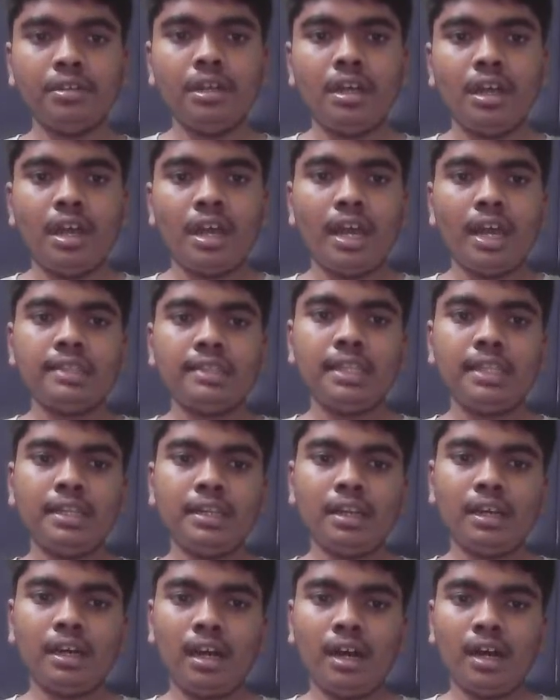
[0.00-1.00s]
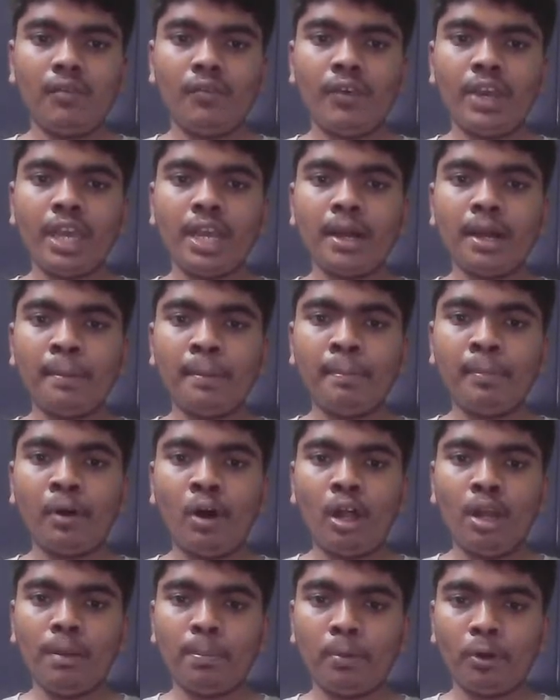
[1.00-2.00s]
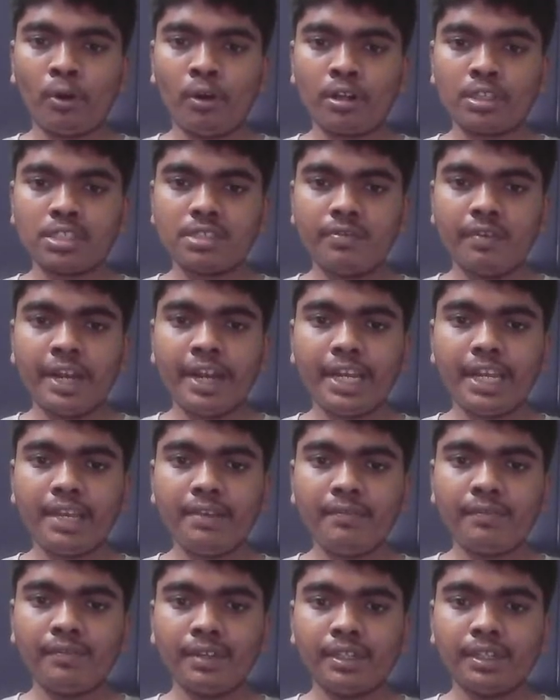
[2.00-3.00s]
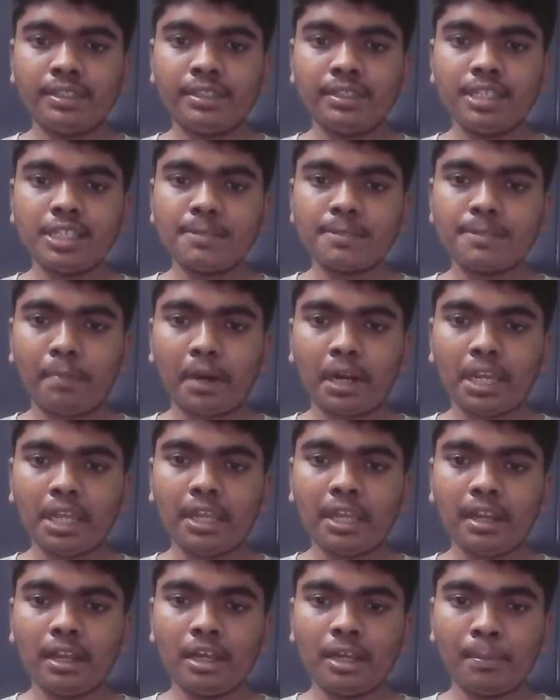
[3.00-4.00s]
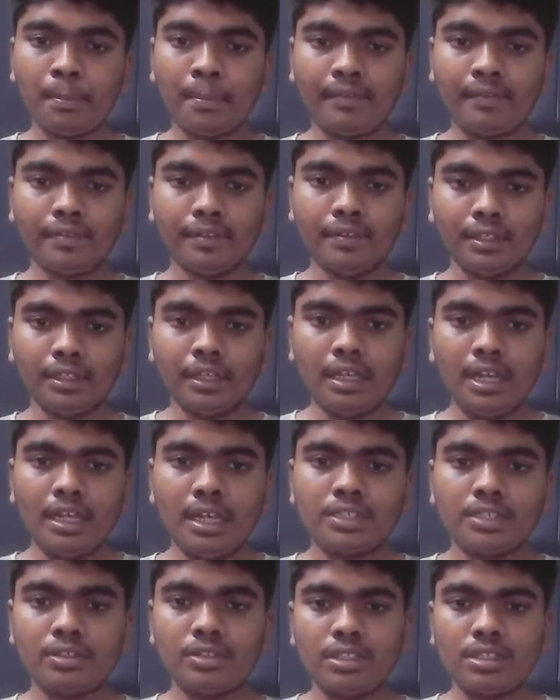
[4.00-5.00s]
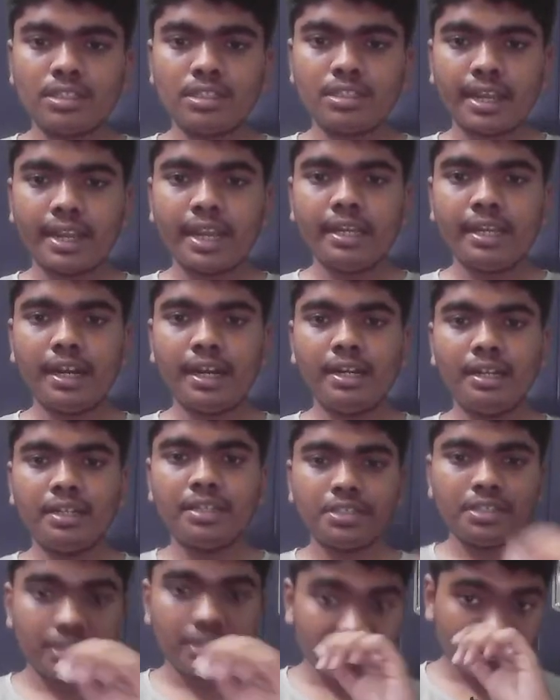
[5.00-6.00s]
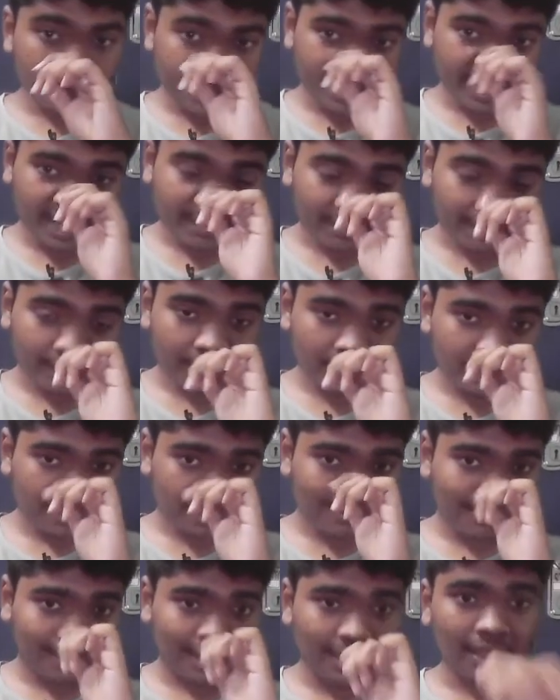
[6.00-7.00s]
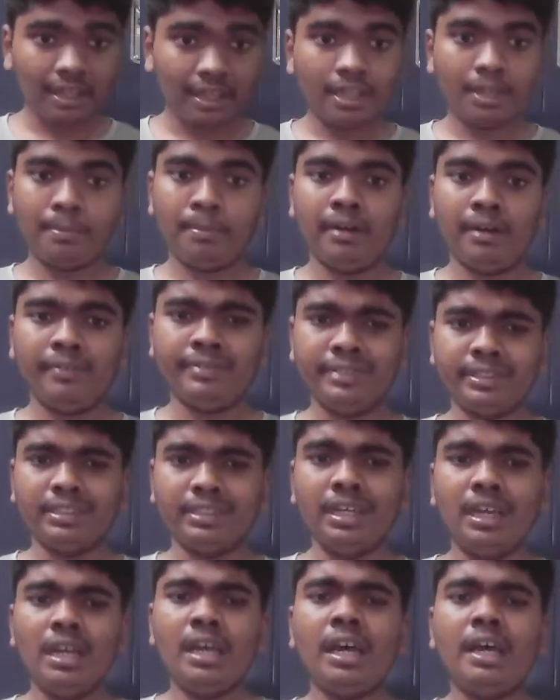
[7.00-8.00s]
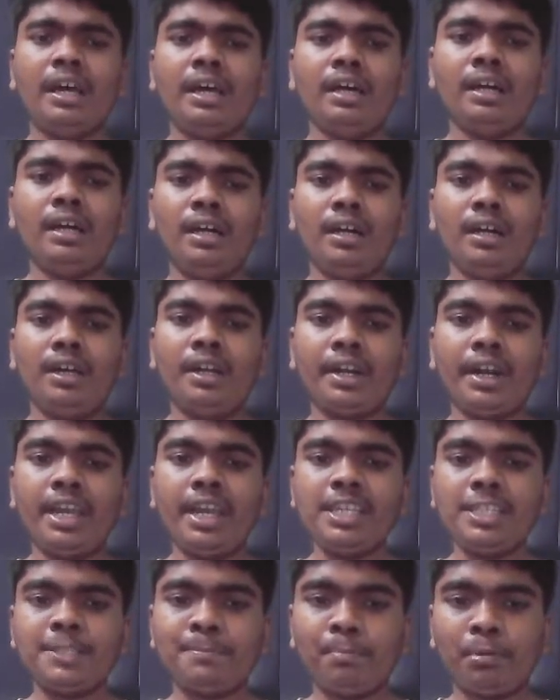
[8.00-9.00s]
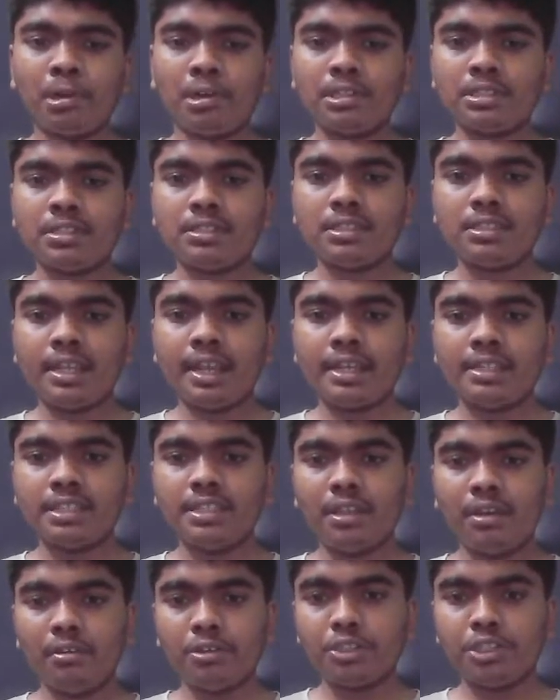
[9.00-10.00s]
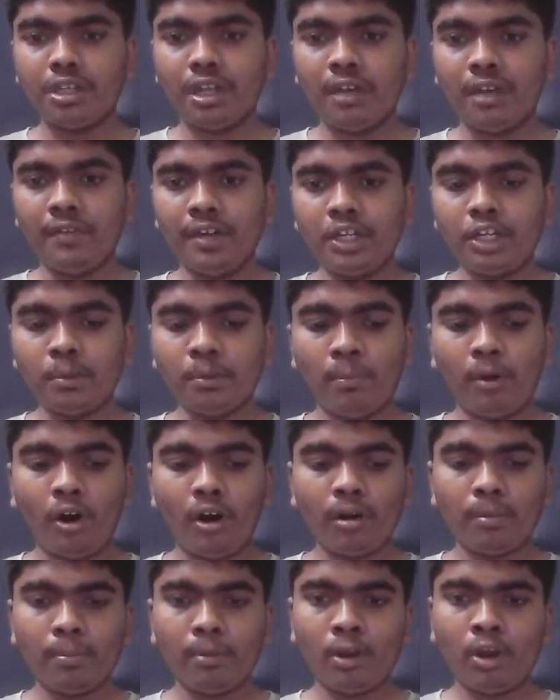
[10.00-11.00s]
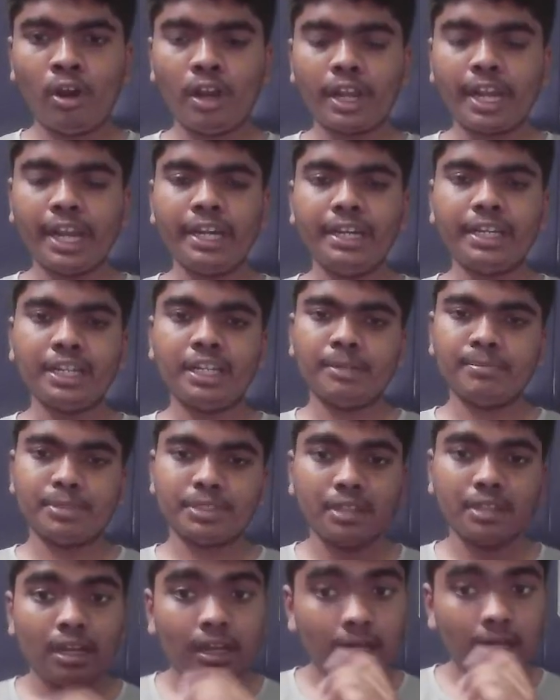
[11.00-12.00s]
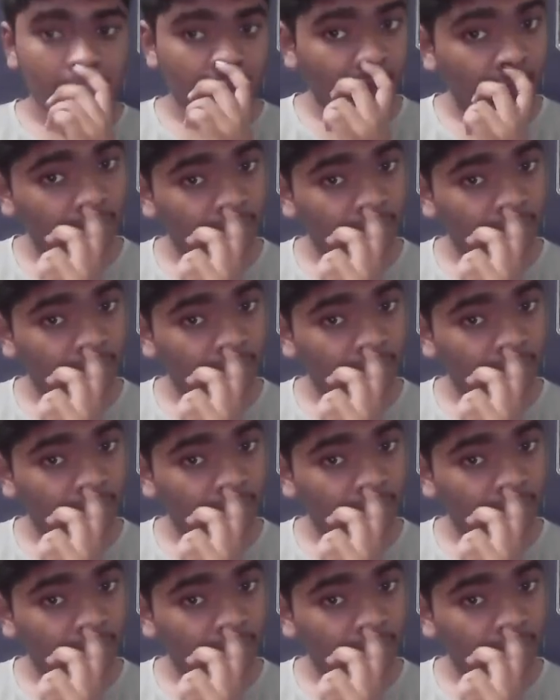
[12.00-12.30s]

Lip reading: And then wake up all procs waiting for this particular buffer. So the second condition is waiting for this particular buffer. Raise processor execution level to block interrupts. So if we